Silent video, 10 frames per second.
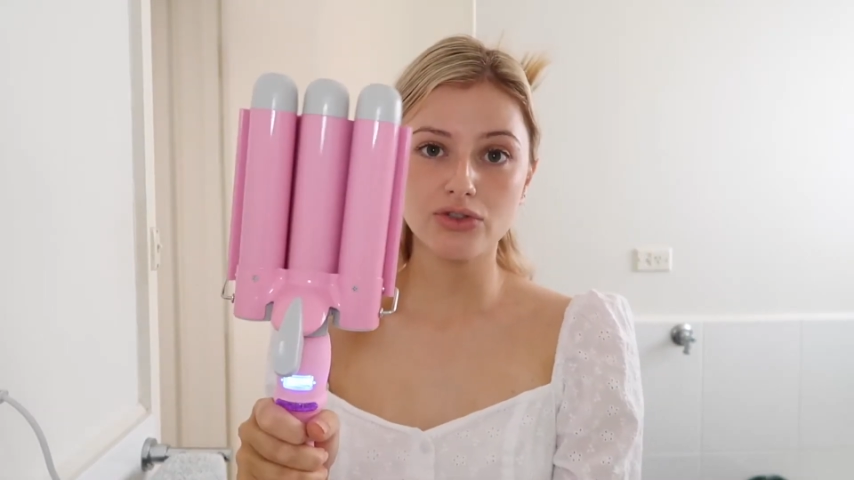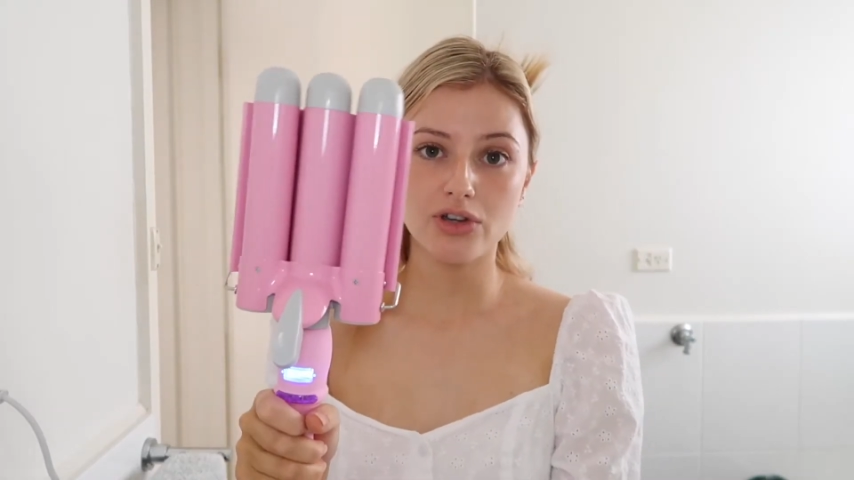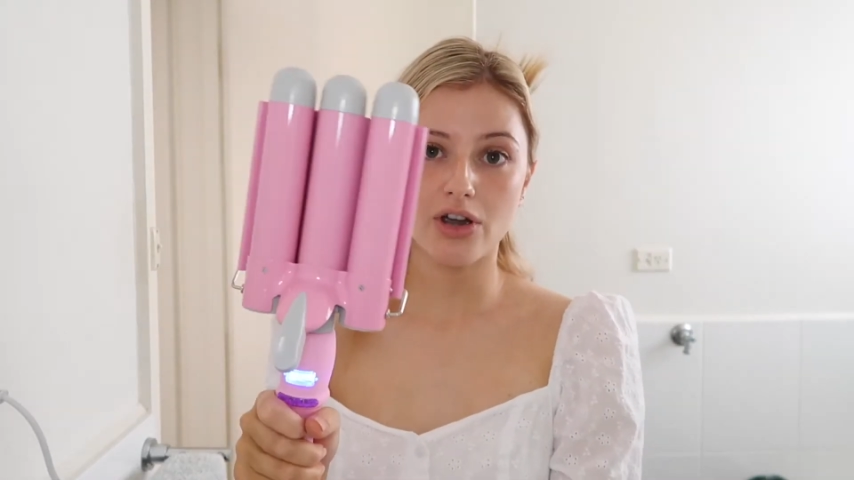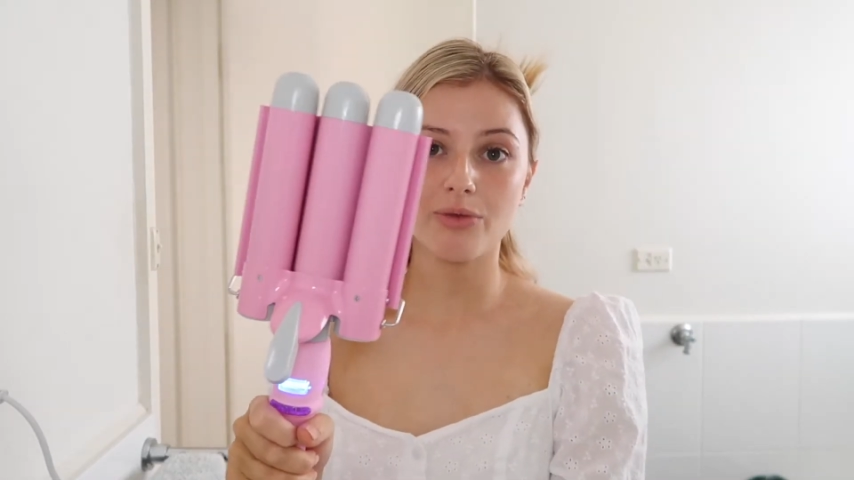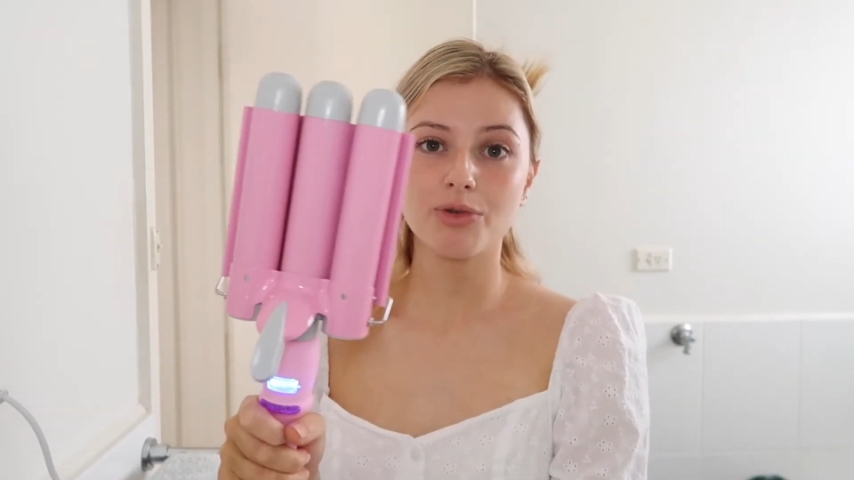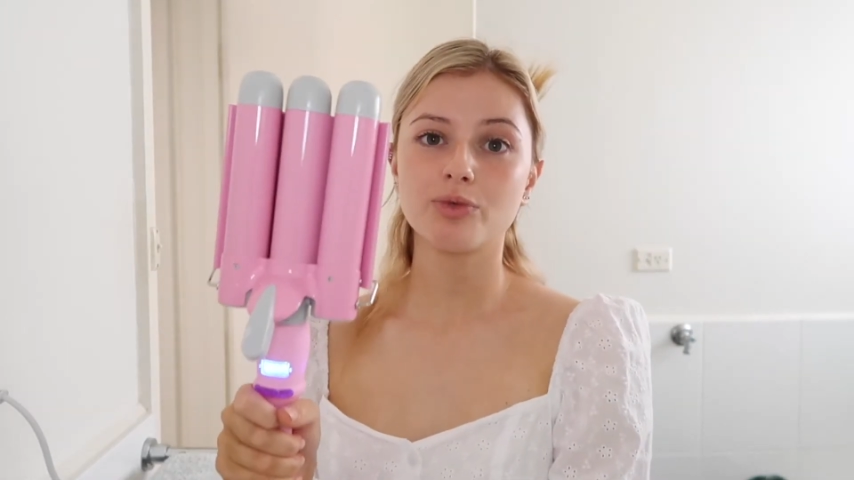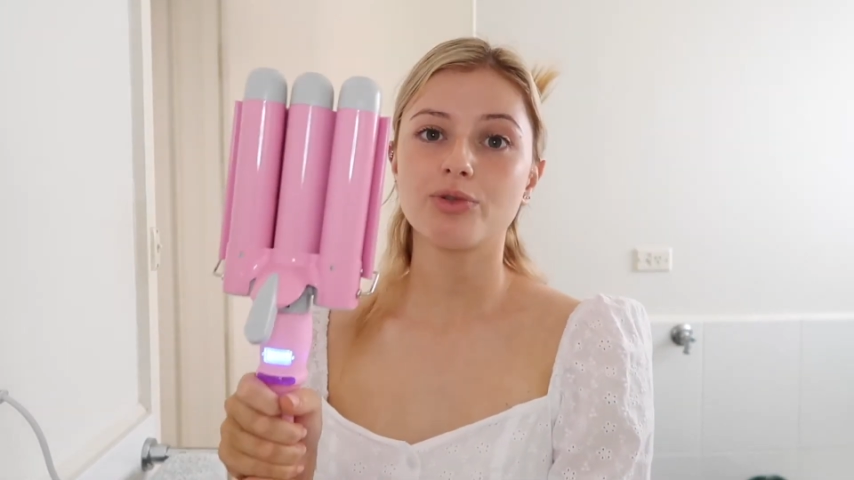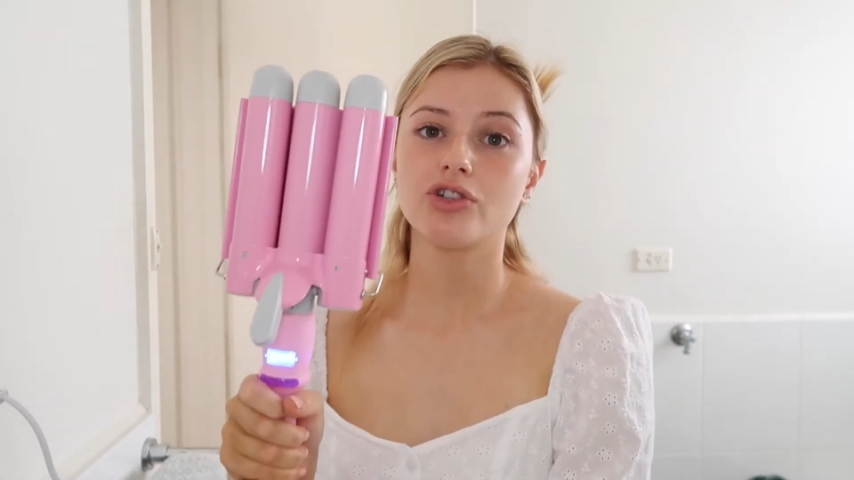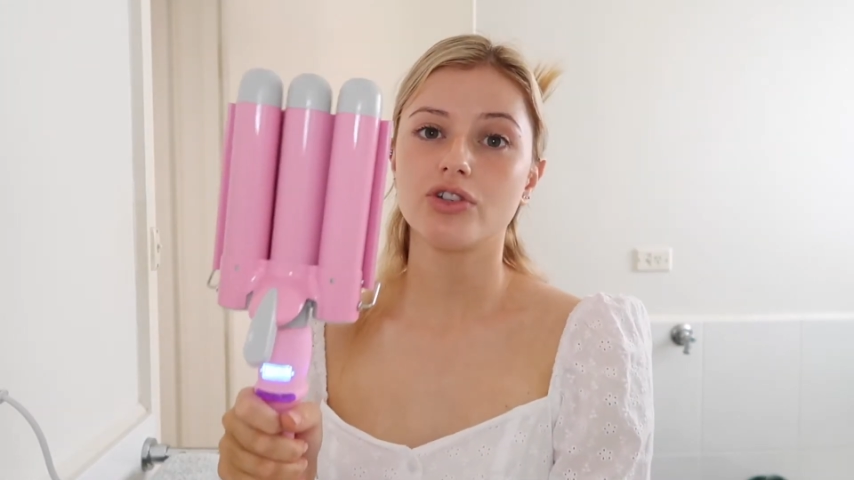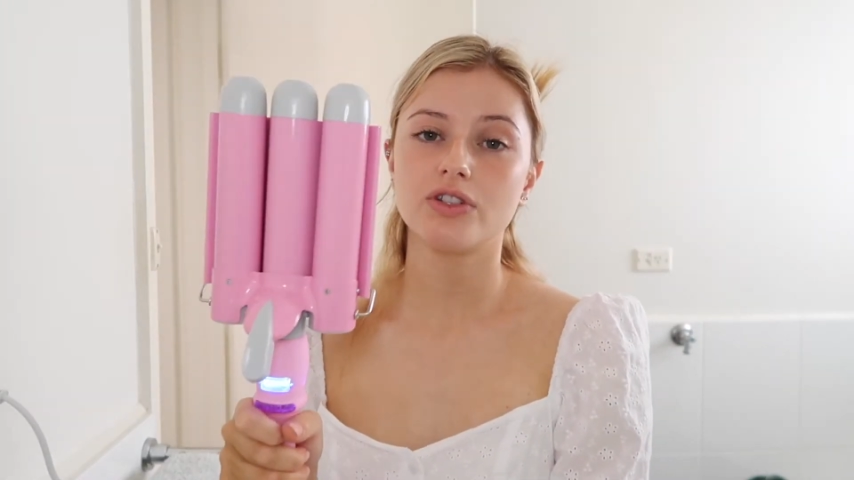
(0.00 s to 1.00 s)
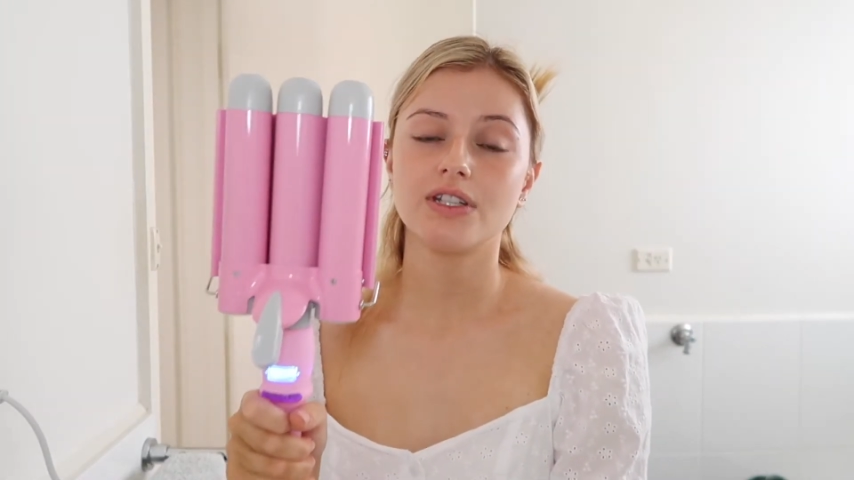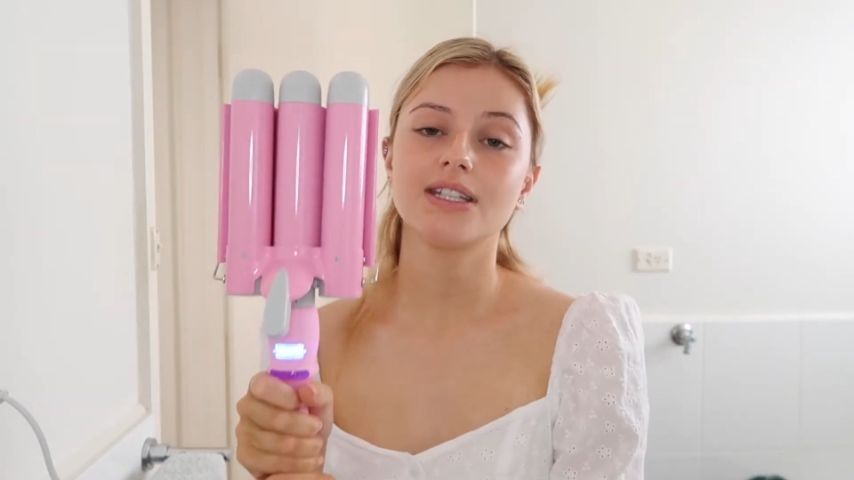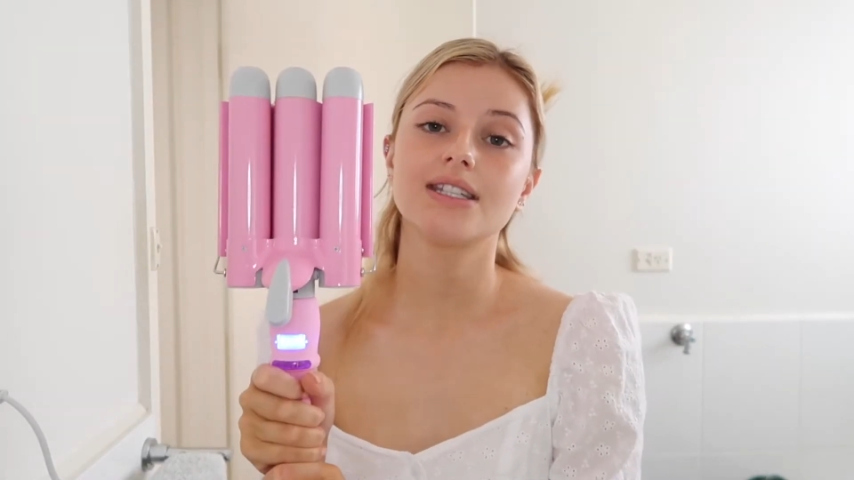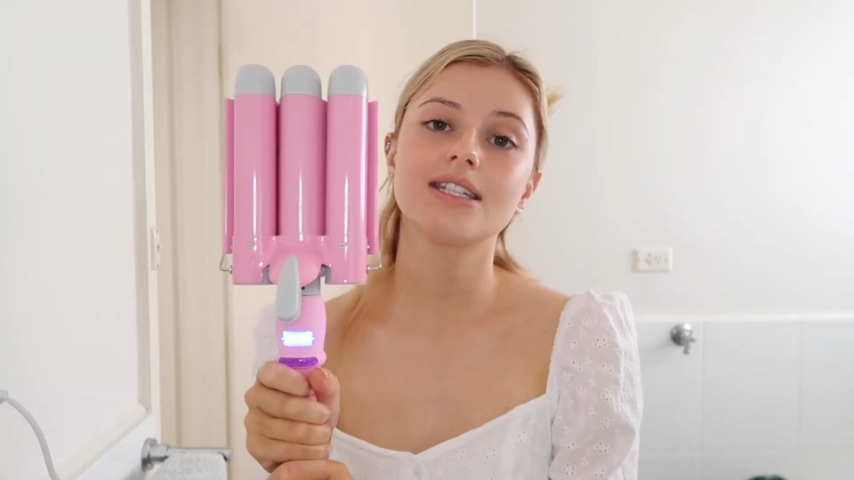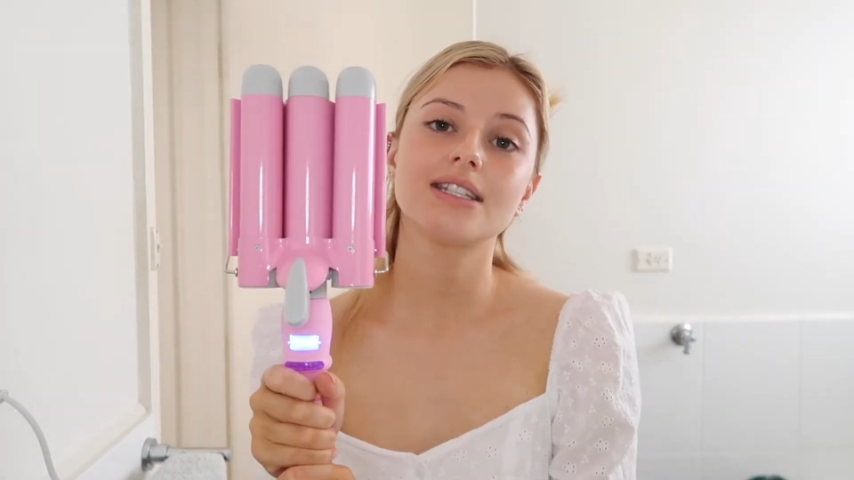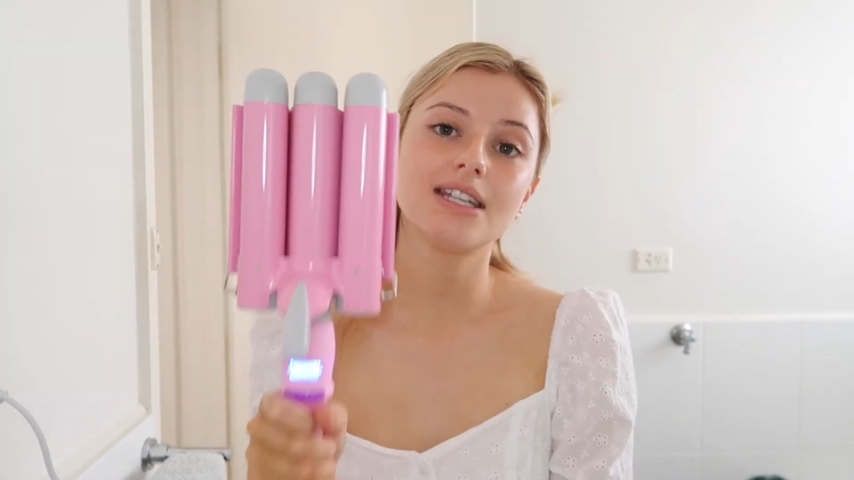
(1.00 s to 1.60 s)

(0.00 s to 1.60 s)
stone which produces